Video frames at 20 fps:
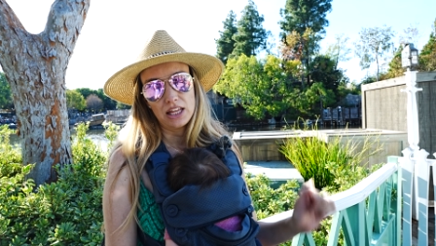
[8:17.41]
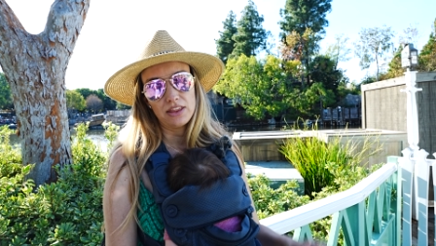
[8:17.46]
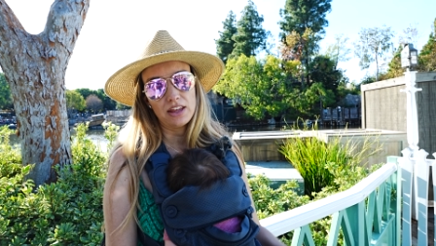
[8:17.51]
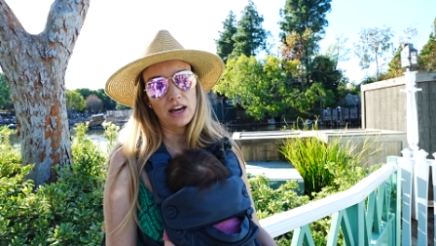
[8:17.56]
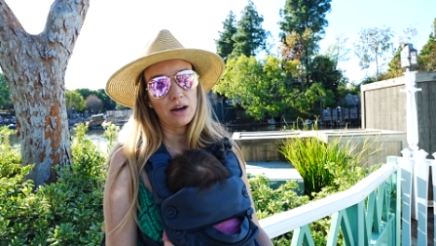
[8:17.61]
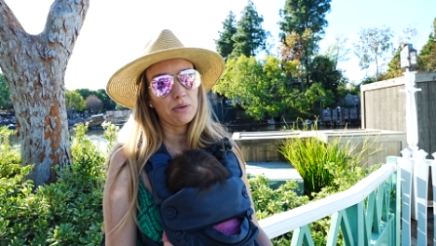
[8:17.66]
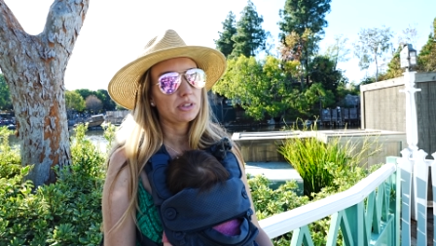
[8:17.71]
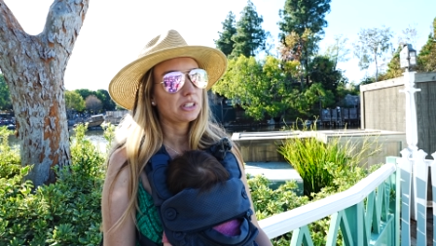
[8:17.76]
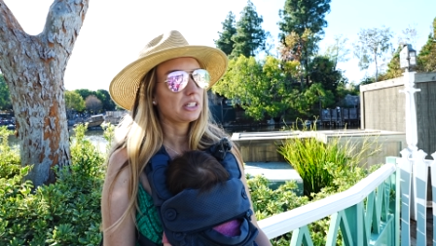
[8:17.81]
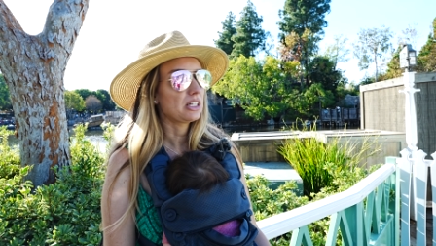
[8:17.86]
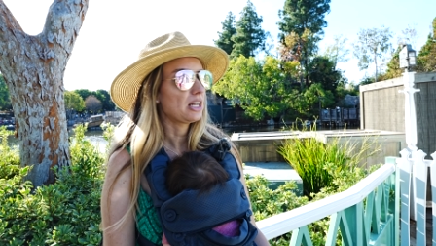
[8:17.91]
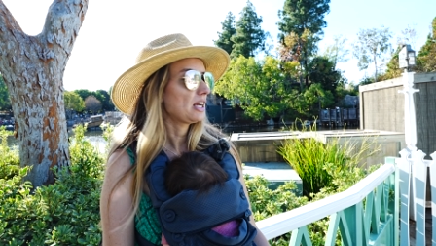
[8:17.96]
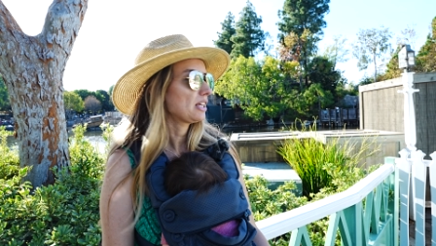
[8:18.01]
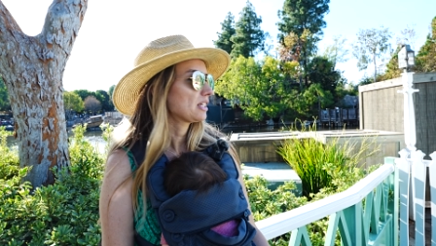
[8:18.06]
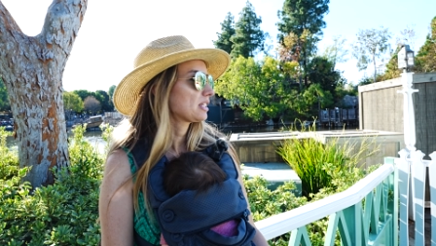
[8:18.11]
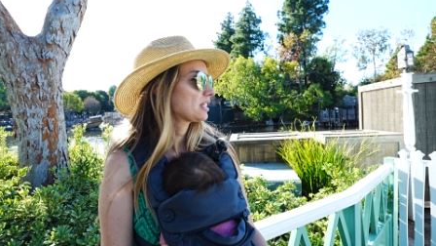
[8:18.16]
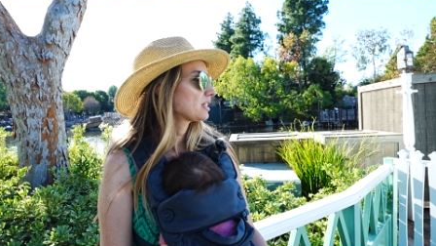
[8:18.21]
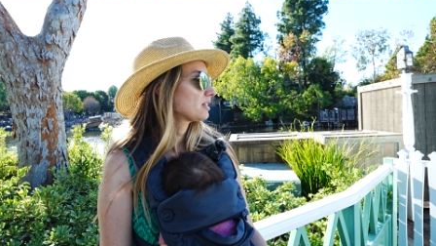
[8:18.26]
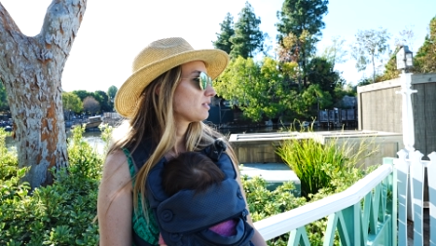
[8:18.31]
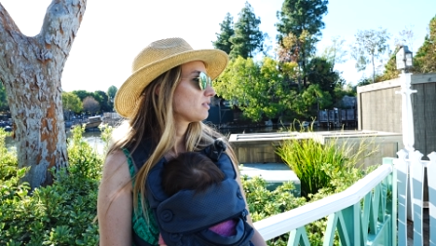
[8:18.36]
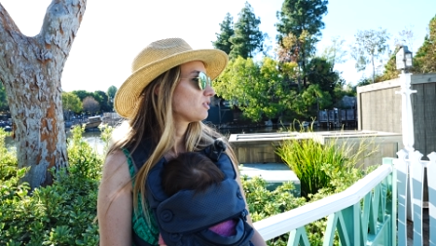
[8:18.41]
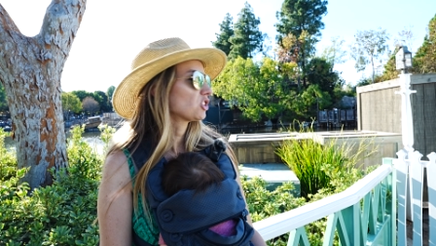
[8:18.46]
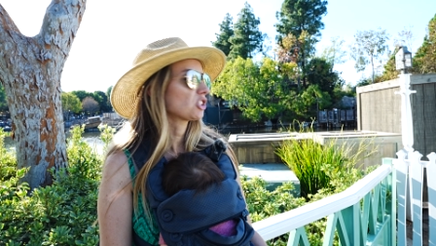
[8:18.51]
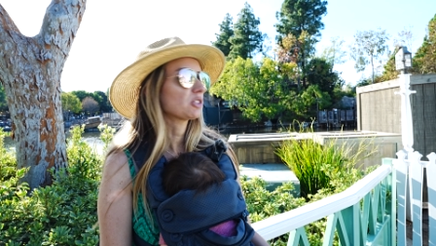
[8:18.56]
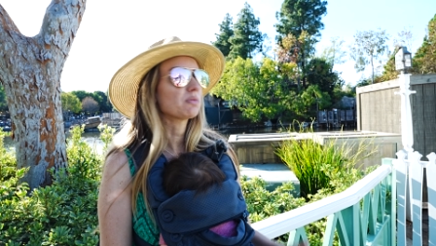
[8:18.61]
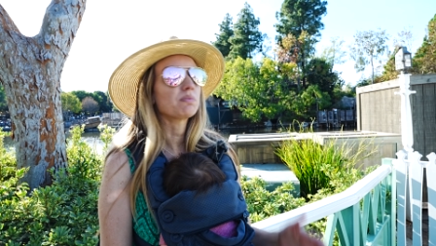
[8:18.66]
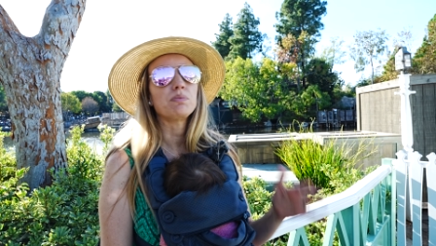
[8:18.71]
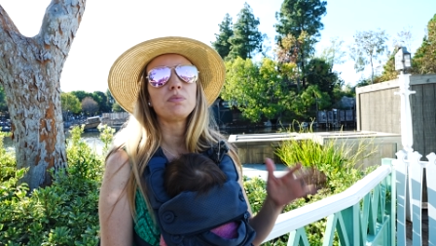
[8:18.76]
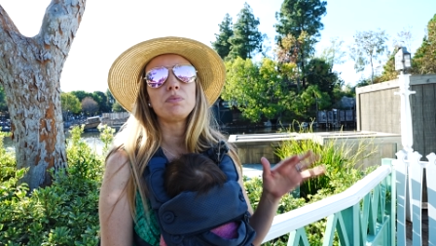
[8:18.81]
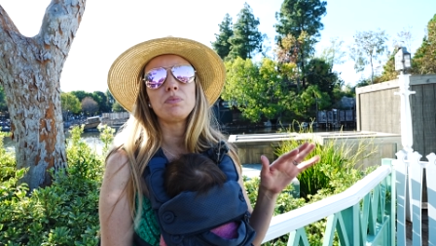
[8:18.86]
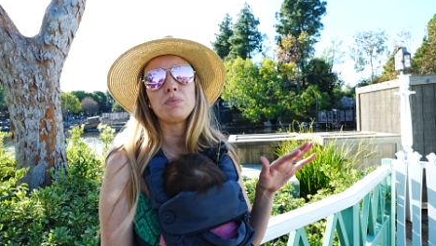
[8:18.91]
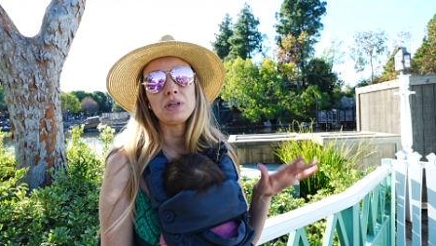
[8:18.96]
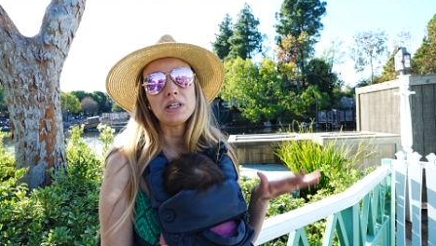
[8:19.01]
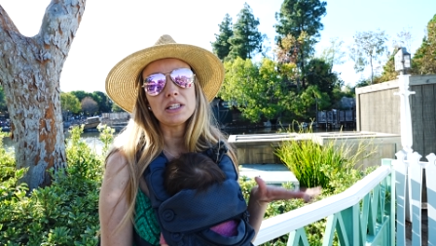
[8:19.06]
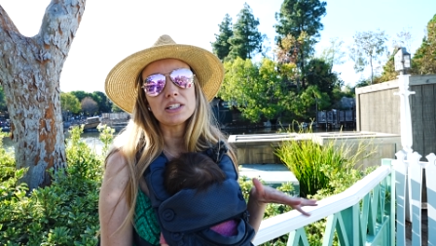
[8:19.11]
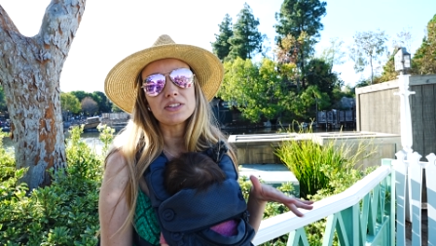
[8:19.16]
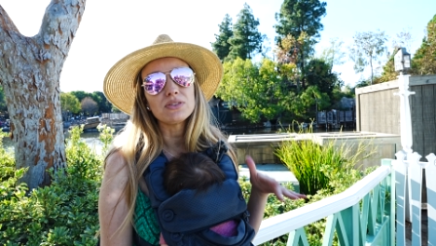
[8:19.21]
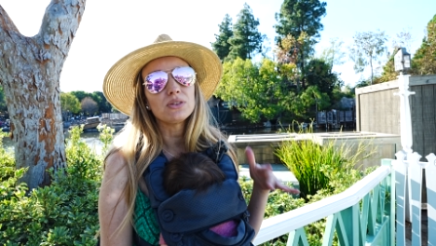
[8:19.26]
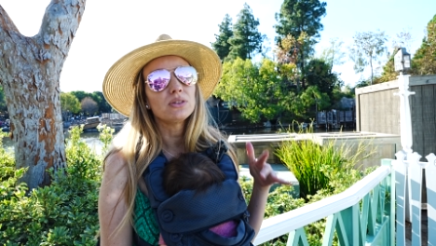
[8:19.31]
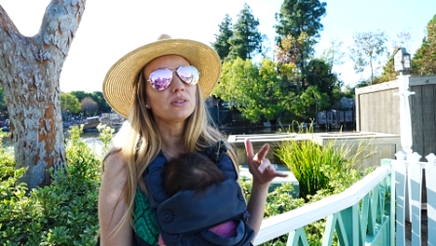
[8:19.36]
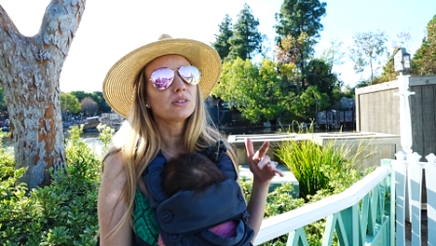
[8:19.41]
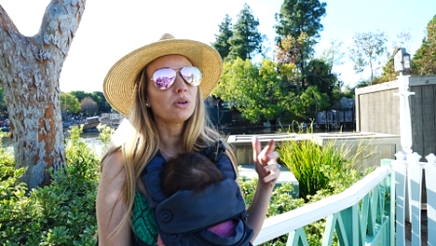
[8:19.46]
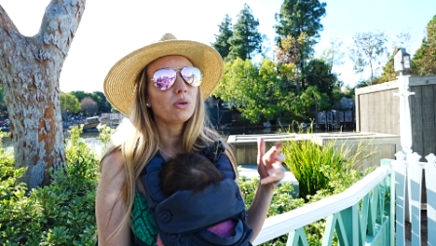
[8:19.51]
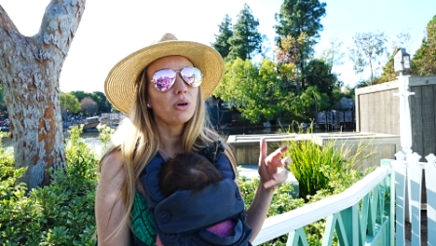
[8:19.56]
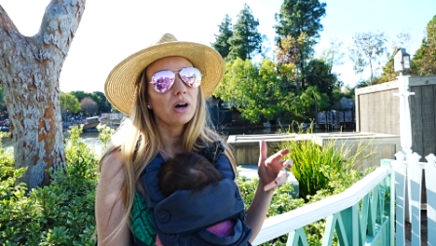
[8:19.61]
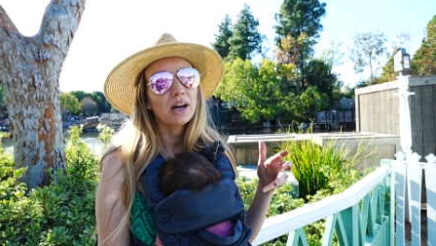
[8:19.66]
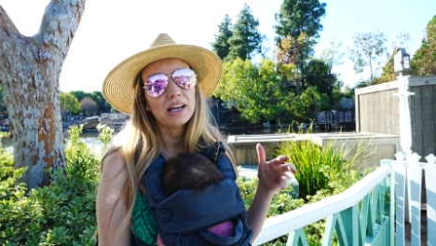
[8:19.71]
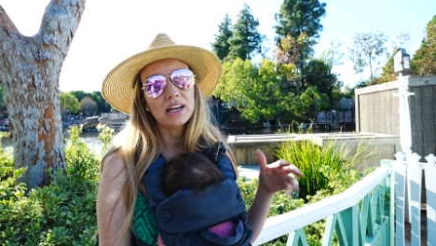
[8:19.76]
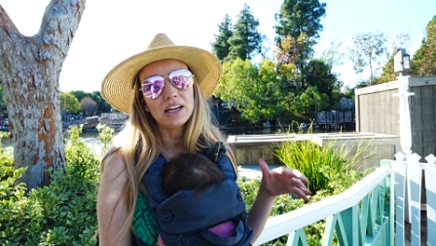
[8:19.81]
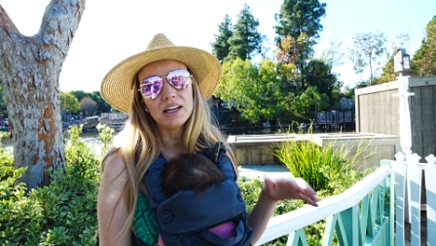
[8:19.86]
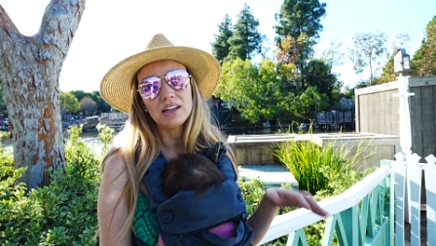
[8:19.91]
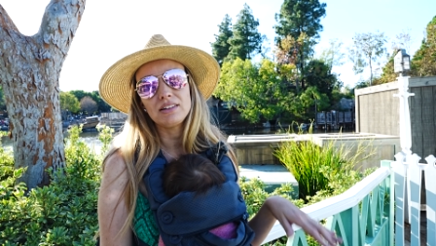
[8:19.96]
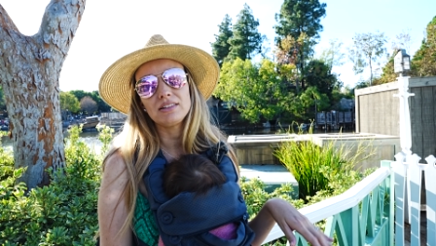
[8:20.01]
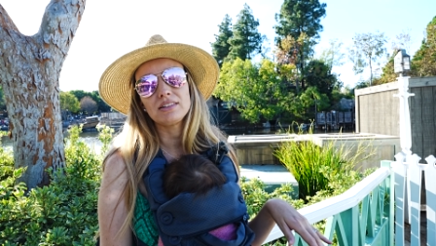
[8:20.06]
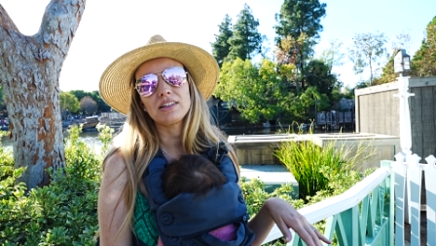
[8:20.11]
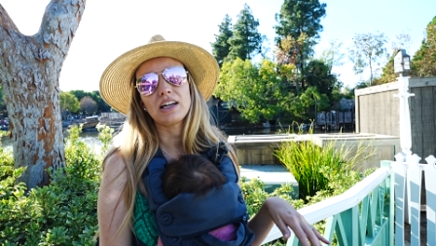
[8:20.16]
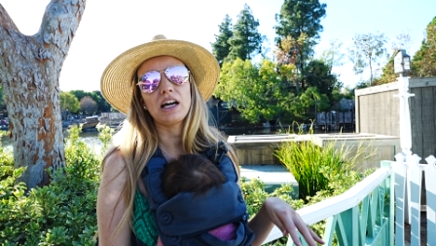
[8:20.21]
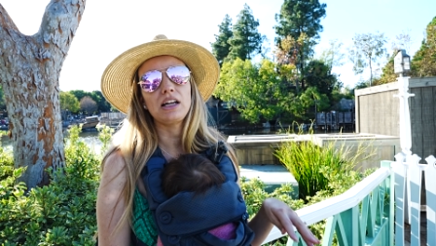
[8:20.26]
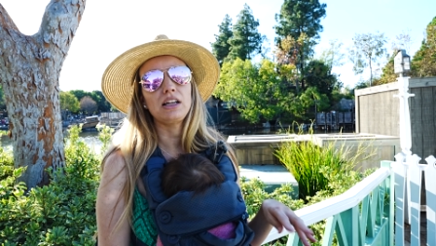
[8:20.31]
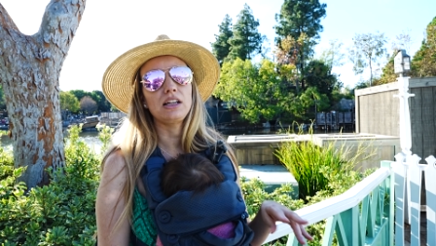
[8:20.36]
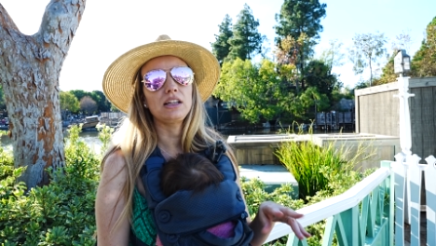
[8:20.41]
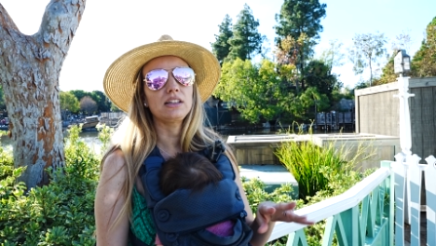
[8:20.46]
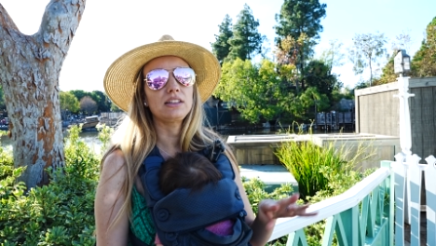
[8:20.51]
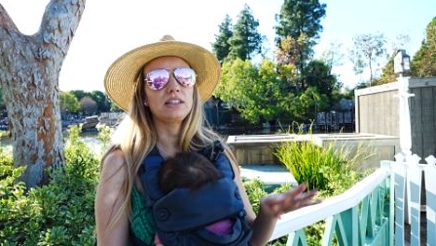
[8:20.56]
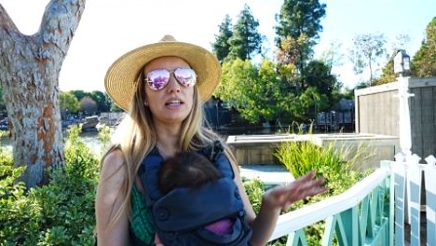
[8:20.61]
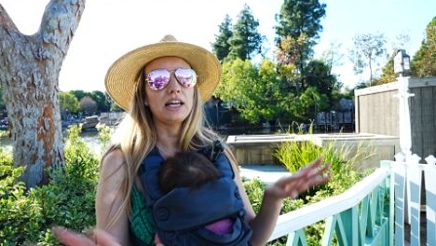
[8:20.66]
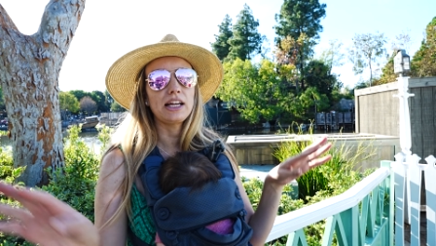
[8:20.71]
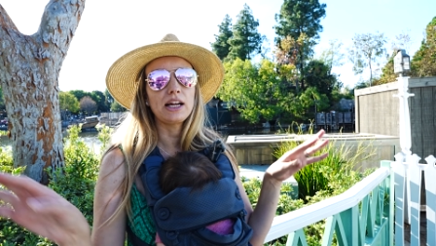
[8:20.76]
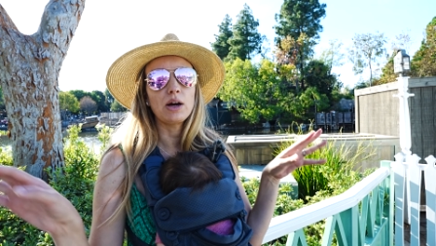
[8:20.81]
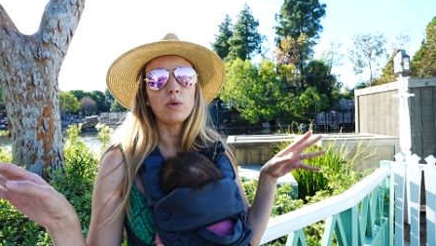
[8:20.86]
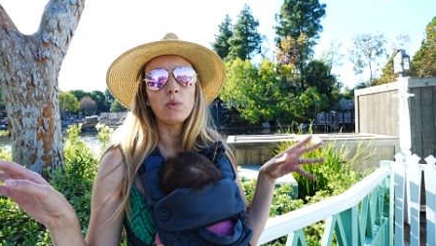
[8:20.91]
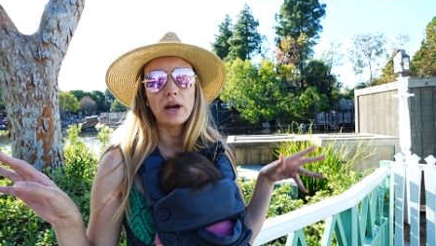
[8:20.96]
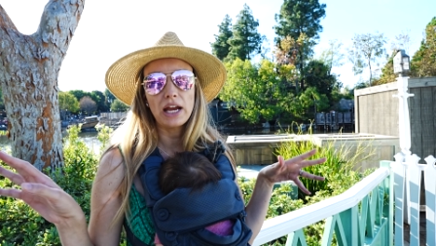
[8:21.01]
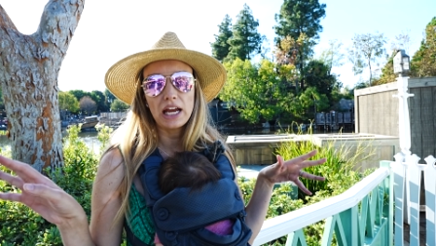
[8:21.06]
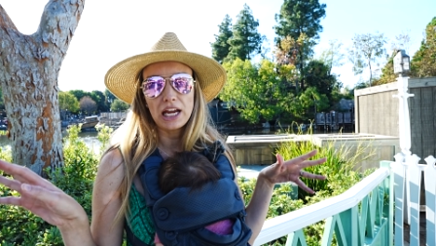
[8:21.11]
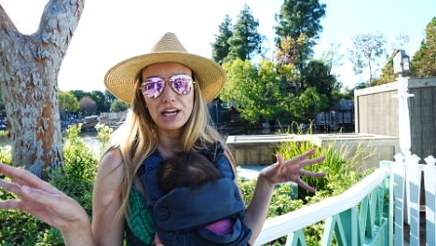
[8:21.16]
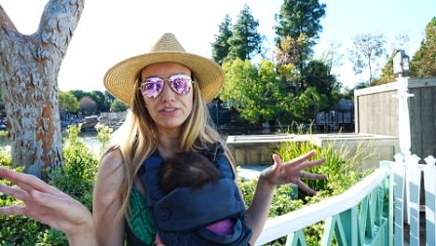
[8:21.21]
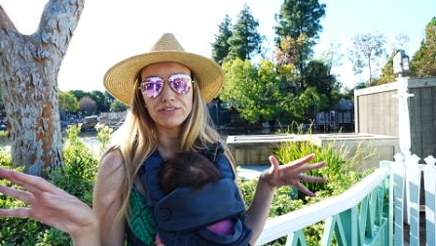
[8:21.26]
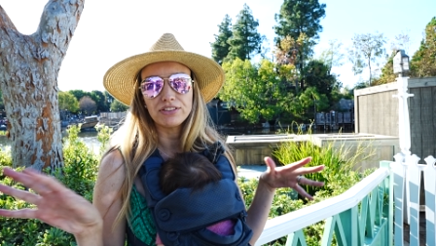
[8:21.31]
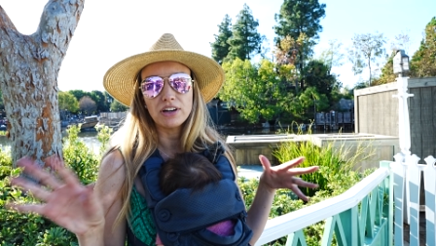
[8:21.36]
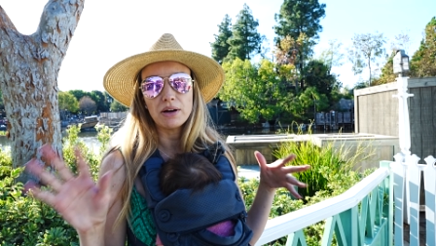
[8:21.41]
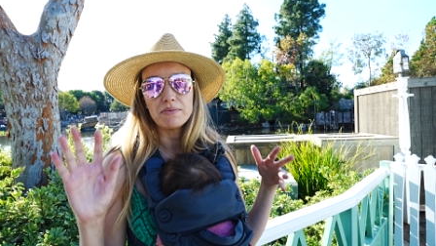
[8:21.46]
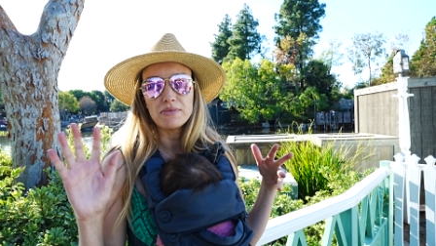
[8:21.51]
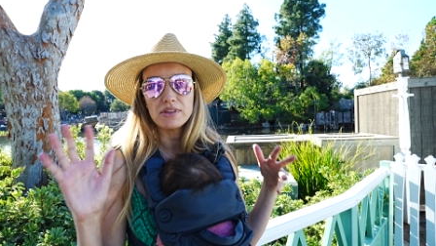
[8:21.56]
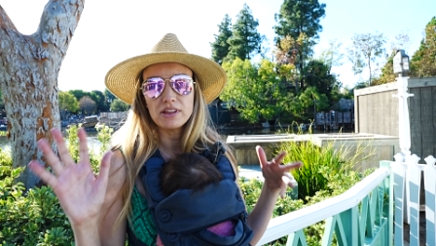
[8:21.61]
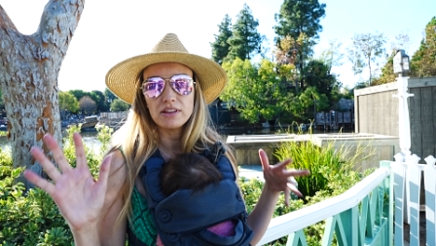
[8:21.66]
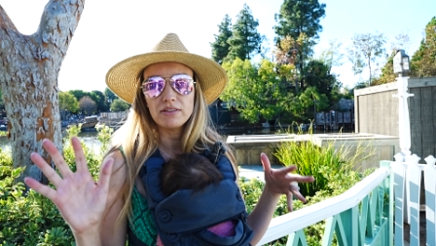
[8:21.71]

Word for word: That was a nice, just peaceful, quiet, kind of getting away from